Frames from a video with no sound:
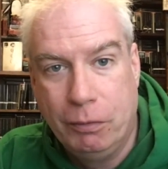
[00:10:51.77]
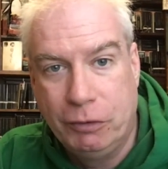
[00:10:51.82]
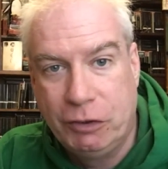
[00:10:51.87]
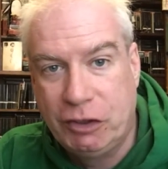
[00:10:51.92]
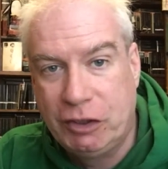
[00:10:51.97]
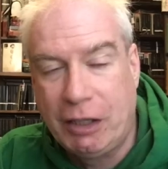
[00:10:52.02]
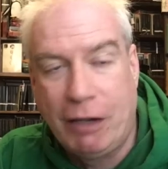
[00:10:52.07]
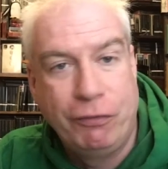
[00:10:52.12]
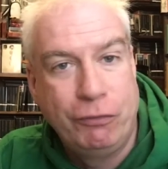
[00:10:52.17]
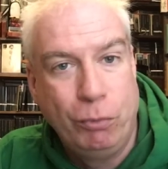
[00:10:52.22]

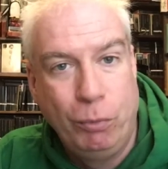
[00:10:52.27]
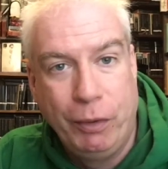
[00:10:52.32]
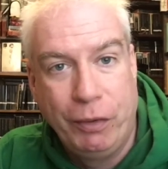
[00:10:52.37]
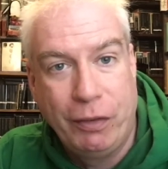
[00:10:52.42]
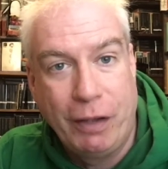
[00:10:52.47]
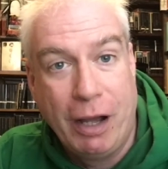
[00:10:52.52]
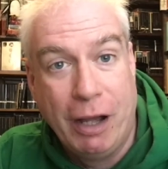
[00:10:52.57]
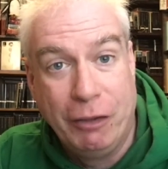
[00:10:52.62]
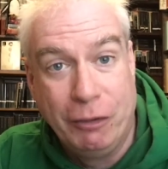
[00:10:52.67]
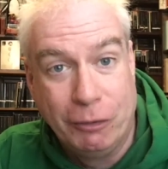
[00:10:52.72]
stuffed
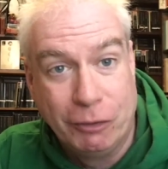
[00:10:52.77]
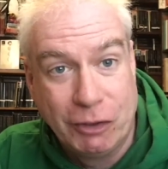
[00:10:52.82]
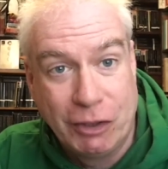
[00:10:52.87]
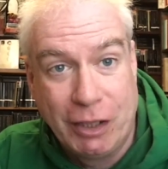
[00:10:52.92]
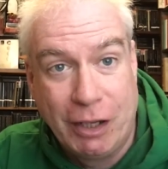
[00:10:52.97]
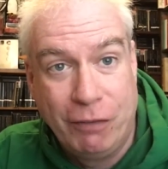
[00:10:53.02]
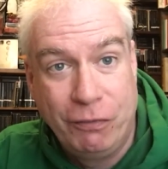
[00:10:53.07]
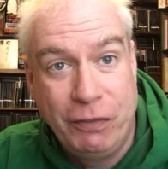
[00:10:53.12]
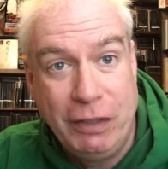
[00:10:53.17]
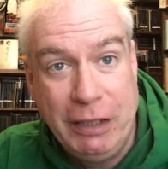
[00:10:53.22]
with other
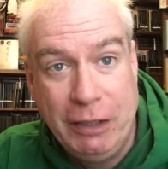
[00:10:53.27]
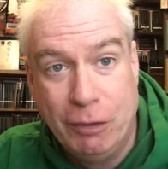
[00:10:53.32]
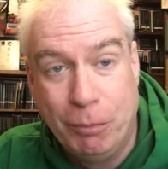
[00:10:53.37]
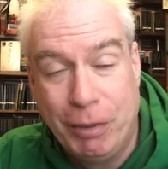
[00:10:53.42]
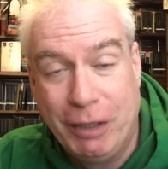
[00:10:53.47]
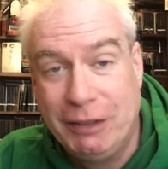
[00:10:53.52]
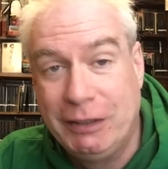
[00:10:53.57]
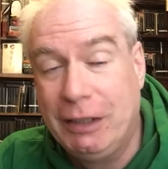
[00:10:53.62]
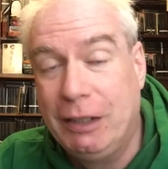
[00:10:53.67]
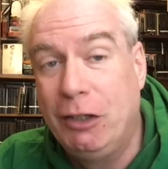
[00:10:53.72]
stuff, either
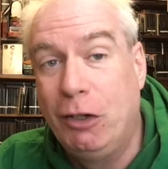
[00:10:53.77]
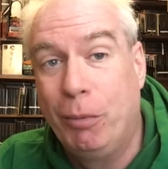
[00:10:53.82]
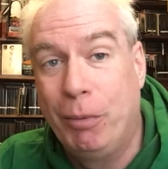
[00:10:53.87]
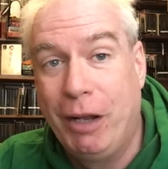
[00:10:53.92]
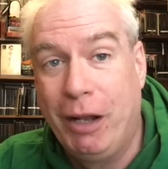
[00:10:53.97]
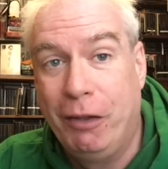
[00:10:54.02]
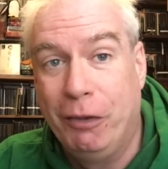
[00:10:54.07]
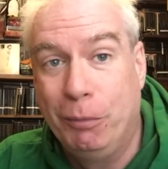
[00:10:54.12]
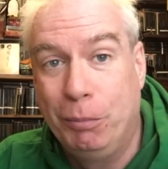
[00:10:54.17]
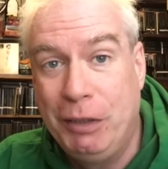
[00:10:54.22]
by Sidney or
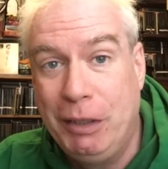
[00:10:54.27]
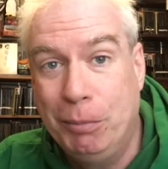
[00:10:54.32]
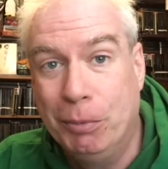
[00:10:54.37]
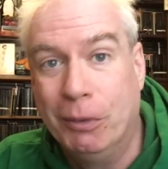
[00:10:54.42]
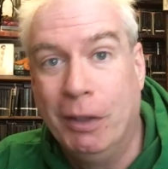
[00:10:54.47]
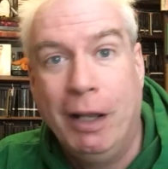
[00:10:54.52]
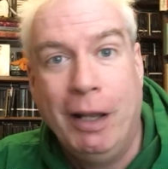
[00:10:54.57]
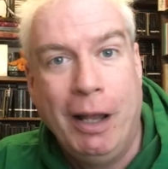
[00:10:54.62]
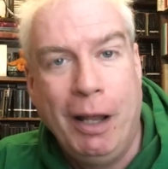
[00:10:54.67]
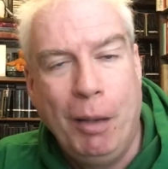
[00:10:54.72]
by other
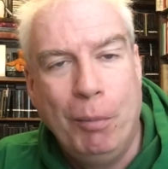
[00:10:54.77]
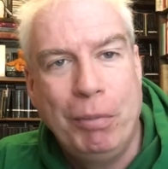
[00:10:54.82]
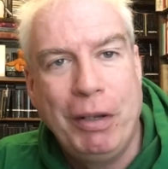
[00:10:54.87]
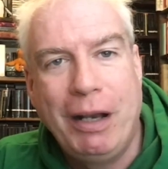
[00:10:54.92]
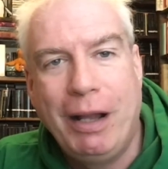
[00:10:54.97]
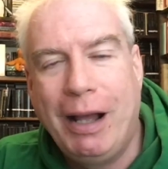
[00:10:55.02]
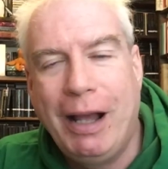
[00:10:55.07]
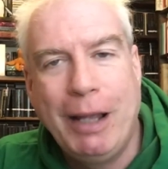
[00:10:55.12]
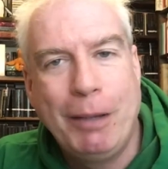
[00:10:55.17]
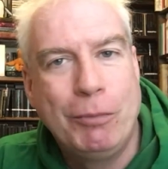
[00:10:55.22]
people.
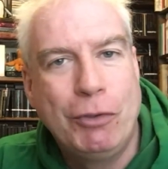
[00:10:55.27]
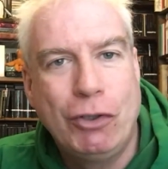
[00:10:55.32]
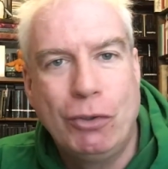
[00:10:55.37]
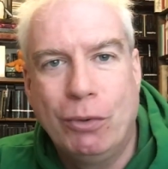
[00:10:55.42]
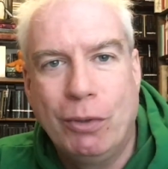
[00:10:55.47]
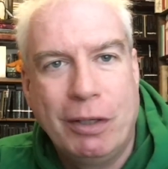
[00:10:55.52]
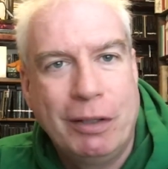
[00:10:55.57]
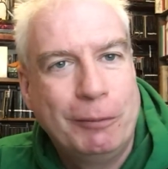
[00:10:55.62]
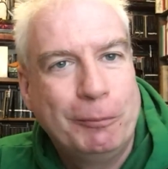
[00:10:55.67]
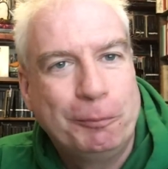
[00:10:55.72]
But I'm
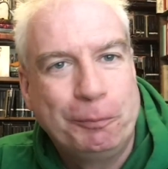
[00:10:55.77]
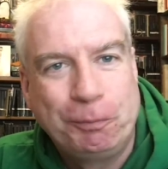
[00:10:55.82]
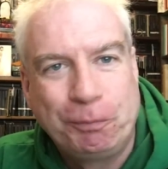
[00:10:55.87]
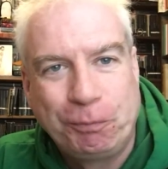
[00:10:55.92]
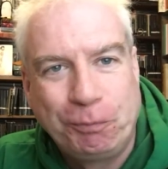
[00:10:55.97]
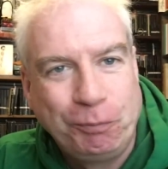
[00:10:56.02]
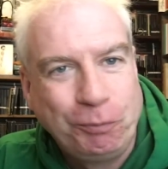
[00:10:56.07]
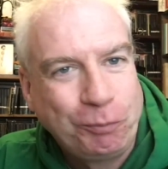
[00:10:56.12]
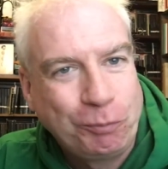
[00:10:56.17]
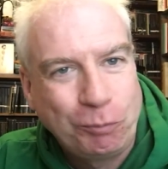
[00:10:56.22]
sure
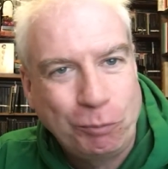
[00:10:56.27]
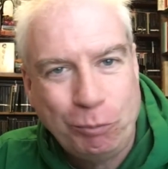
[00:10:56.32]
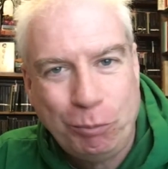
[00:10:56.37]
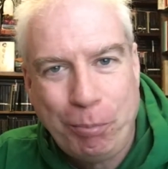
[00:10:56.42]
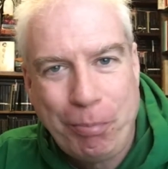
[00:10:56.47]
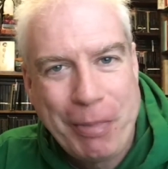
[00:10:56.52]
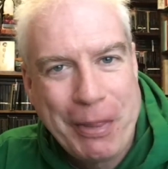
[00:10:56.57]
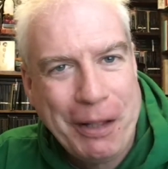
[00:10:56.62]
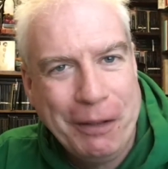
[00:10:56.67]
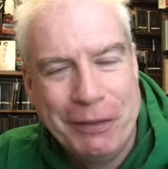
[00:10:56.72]

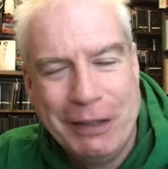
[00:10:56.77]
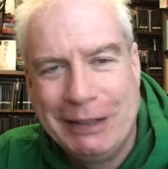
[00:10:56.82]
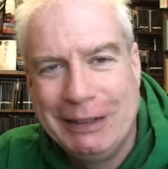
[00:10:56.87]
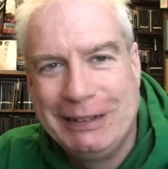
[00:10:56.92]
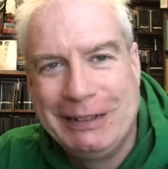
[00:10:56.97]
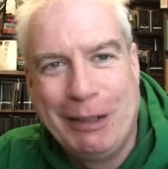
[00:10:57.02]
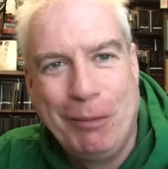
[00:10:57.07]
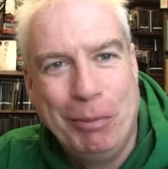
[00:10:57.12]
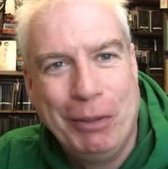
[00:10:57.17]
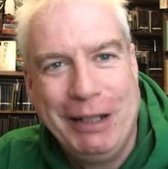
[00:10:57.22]
that
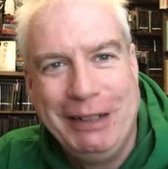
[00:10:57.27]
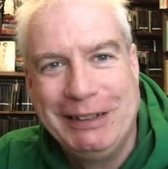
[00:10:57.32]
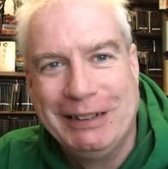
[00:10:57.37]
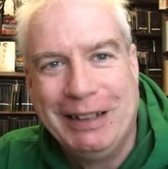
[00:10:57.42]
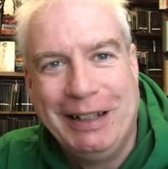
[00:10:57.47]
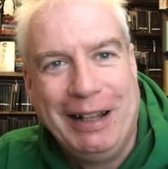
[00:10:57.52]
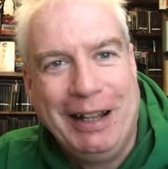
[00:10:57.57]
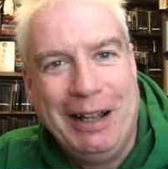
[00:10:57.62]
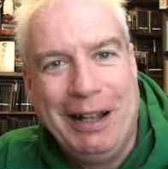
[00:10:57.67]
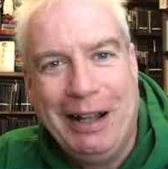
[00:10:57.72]
someplace
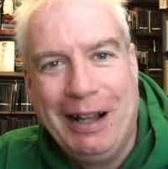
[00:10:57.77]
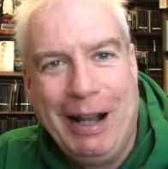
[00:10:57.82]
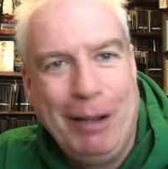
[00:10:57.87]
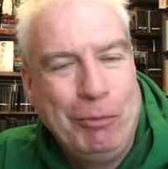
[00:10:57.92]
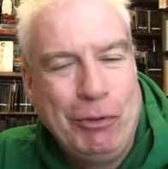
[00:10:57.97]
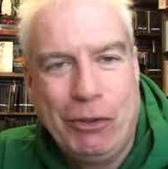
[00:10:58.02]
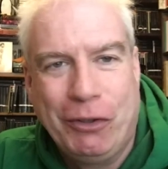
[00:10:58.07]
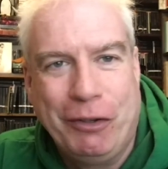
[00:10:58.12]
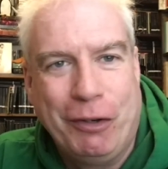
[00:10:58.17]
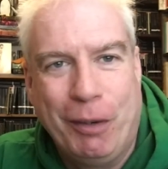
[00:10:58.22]

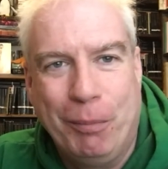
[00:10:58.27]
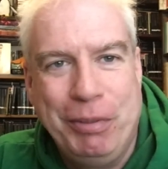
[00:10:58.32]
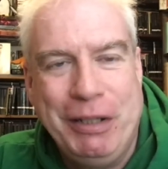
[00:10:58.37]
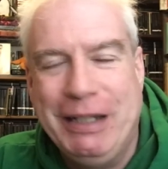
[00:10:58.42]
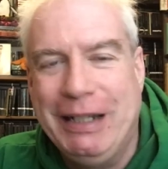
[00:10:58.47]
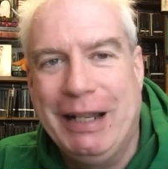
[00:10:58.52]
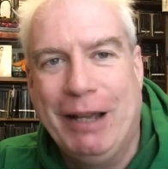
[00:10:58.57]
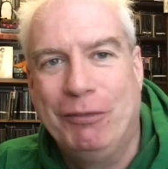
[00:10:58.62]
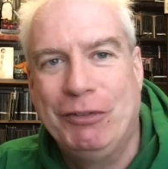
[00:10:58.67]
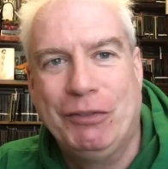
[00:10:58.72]
I'm sure there are
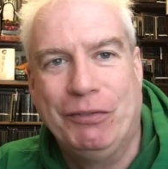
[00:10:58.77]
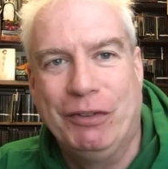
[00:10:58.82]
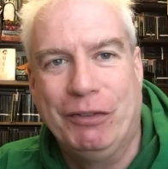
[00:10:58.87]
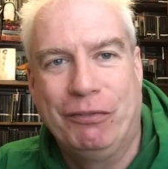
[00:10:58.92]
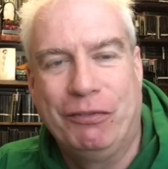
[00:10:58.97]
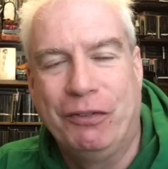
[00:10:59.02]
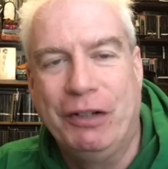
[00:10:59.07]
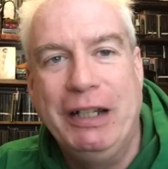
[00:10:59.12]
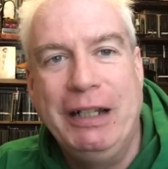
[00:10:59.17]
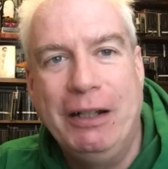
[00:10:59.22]
PDFs of it
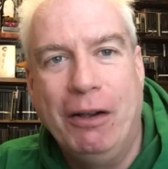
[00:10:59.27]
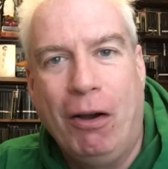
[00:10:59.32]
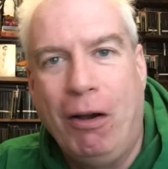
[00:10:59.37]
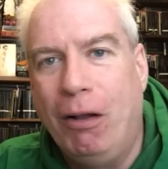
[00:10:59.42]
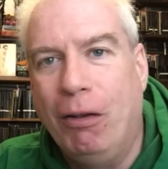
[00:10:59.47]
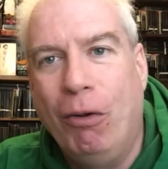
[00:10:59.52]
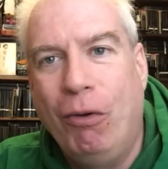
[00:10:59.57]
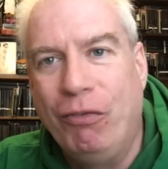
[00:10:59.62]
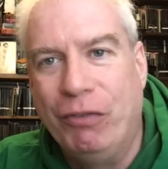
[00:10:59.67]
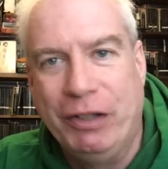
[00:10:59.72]
free
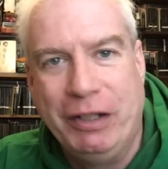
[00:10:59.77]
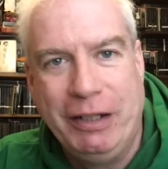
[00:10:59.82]
all over